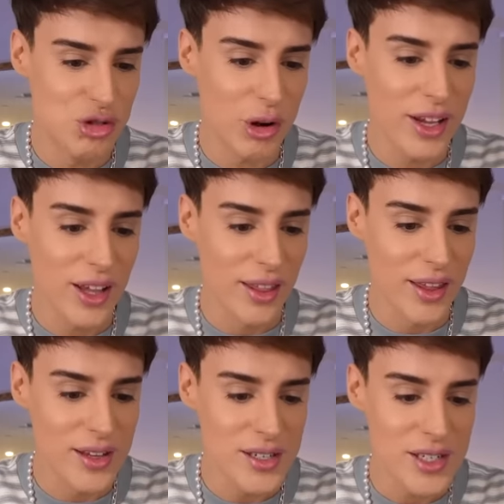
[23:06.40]
drinking
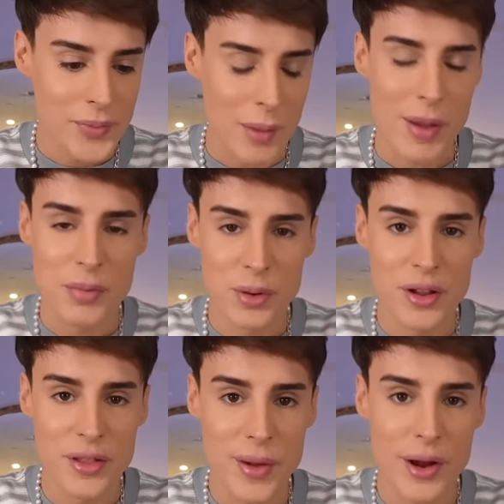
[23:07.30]
this. I might put it
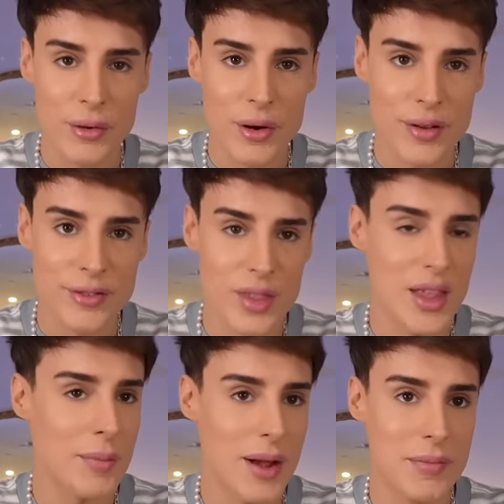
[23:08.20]
in the microwave.
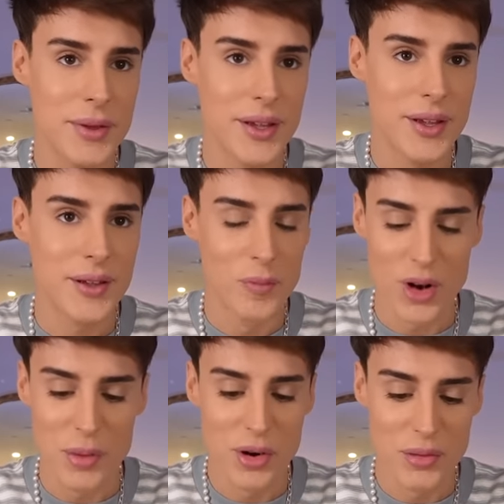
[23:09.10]
That might be
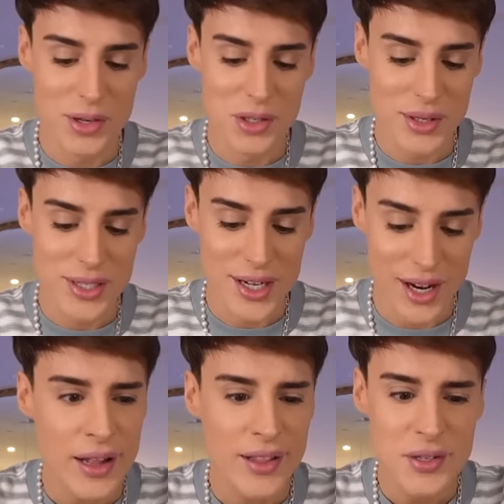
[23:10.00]
what I'm gonna be doing
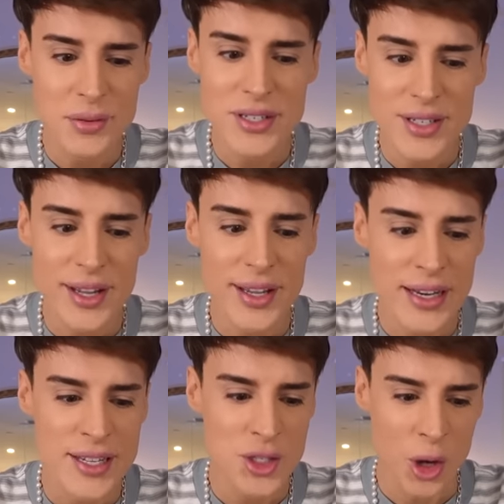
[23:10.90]
tonight. This one is like
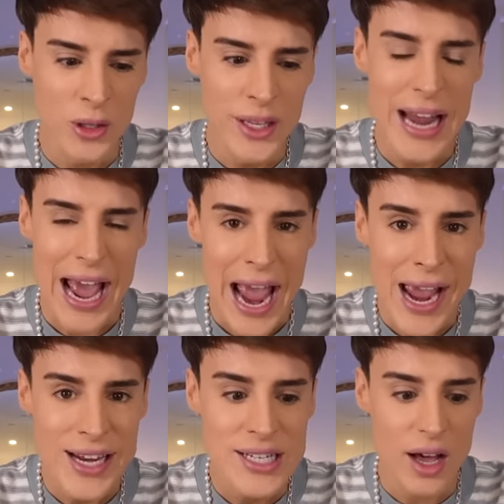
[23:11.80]
a solid
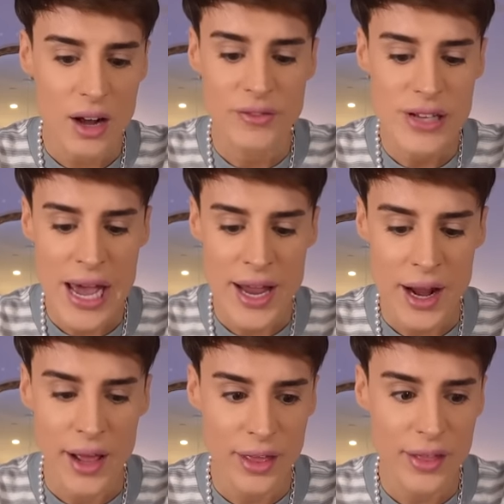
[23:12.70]
8 out of 10.
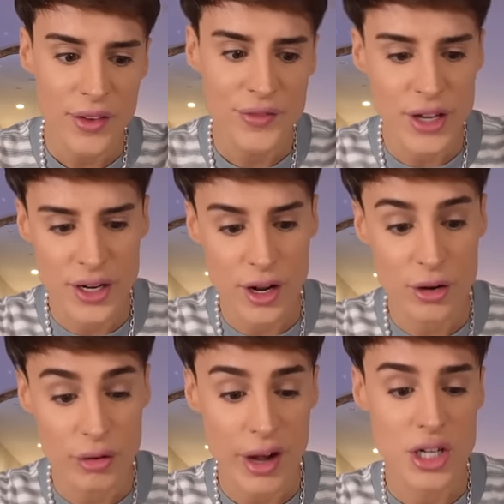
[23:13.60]
I think they've done a
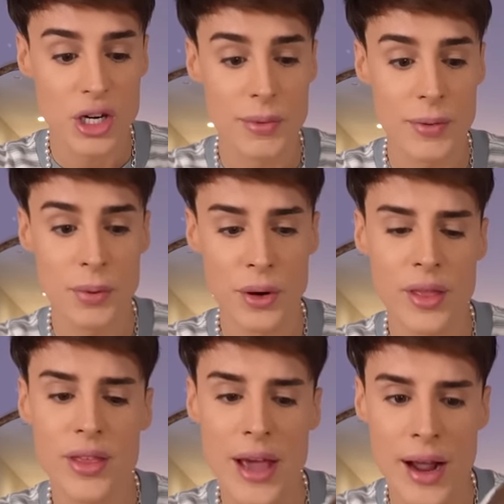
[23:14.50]
great job at
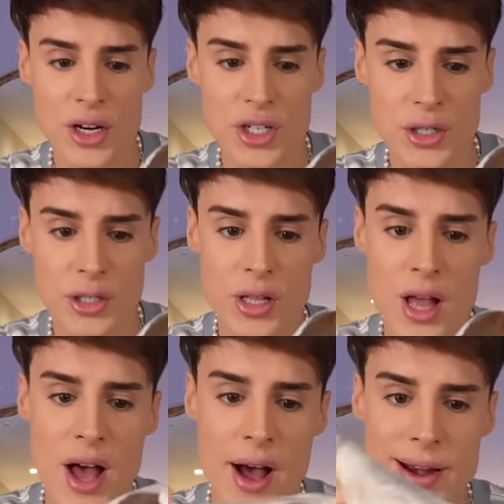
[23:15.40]
putting the actual
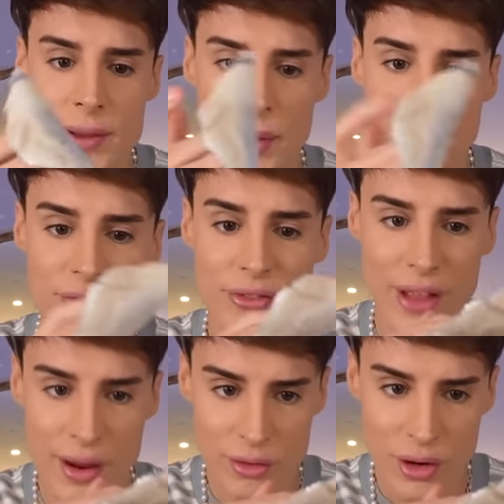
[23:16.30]
honey bun
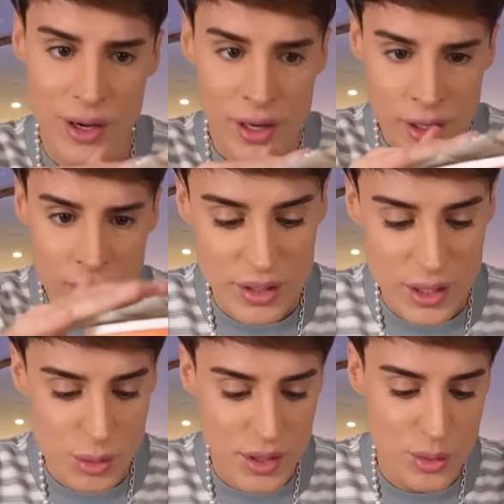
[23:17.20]
flavor in here.
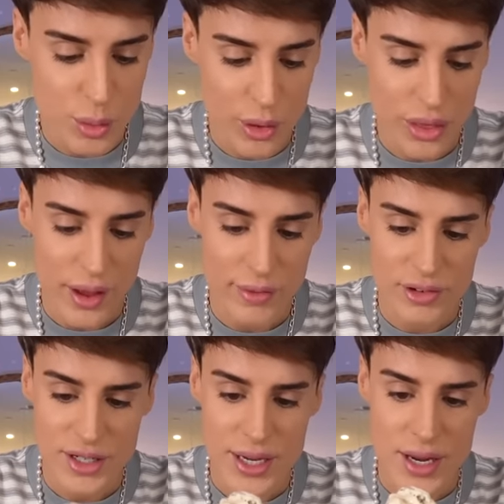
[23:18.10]
This one is worth
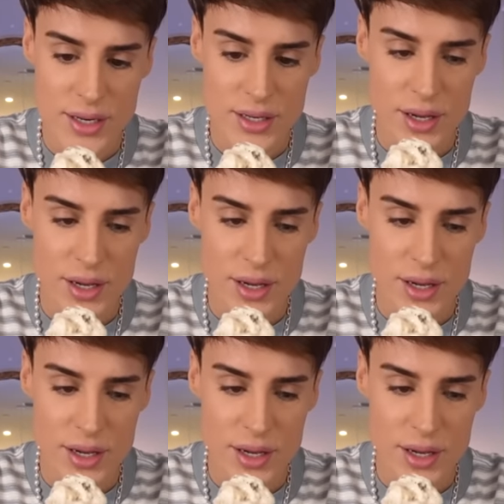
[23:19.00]
every cent.